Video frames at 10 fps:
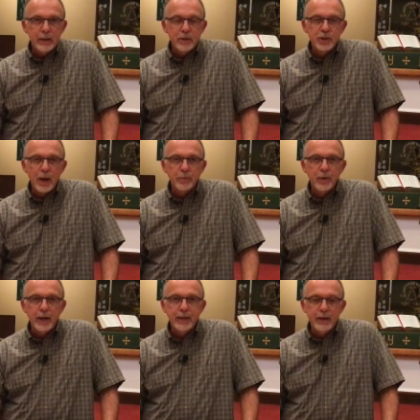In chapter
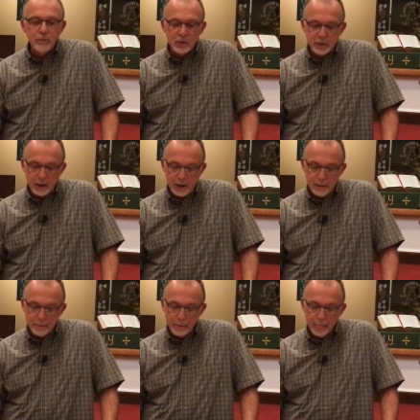19, verse
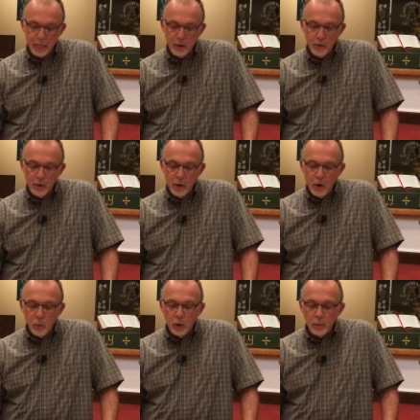9,
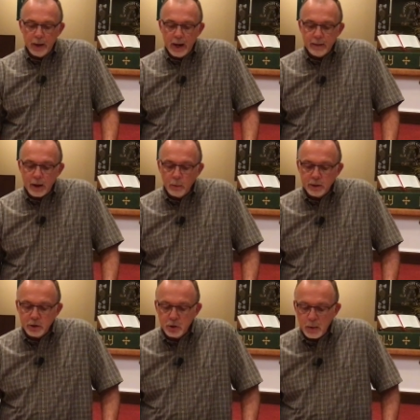we read that
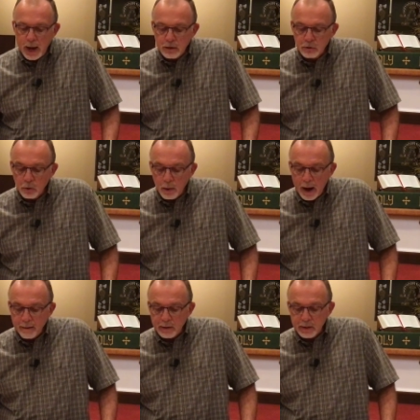when the two angels
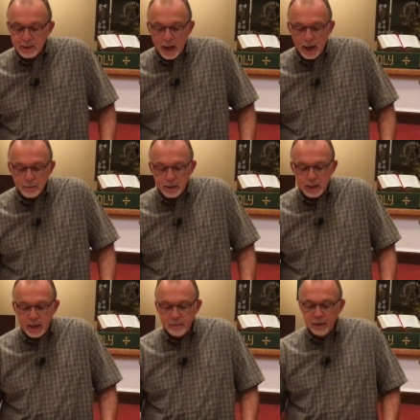arrived at Sodom in
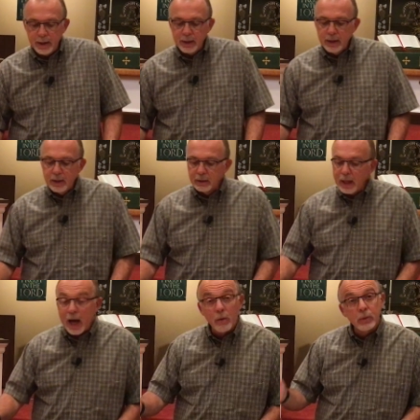the evening,
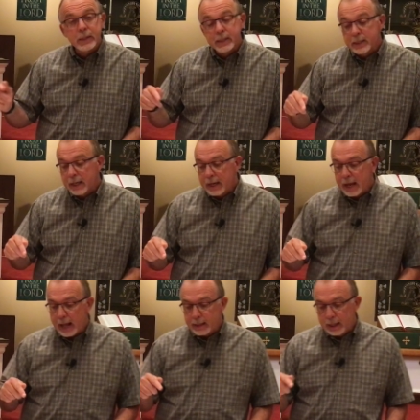Lot was
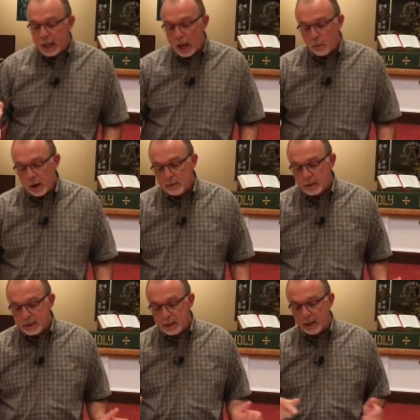sitting at the gateway of the
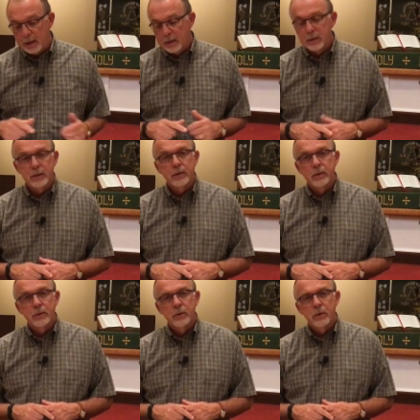city.
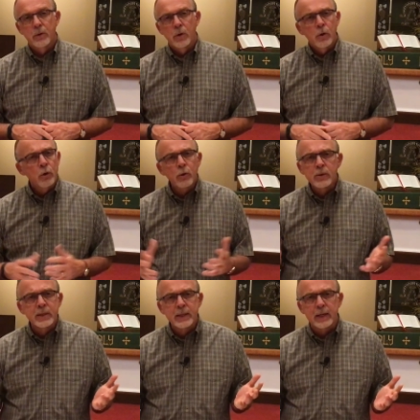Who
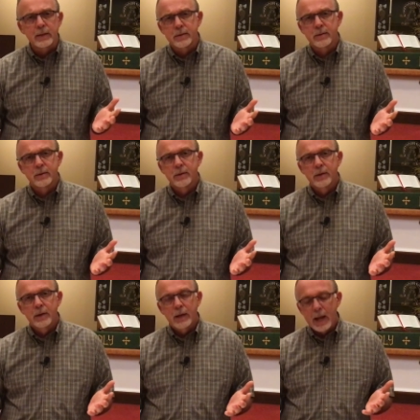sits
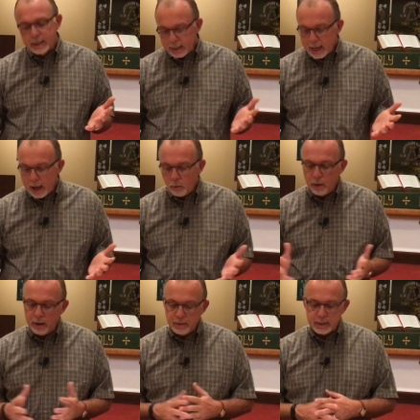at the
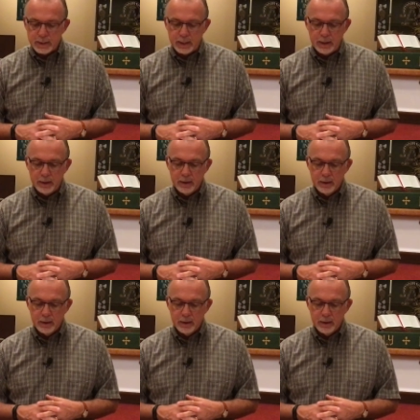gateway of the city?